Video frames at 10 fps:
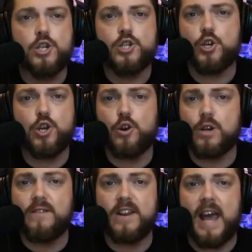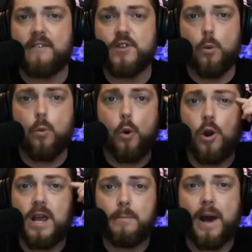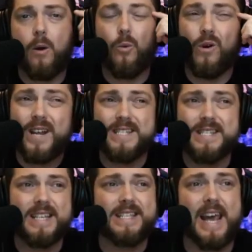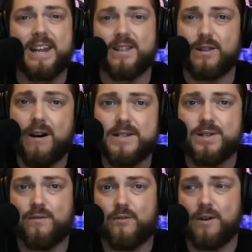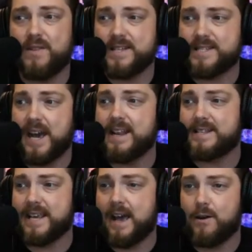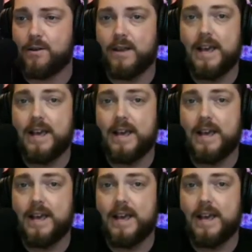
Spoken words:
So you don't even have to worry about what is the data loss over on this side of town.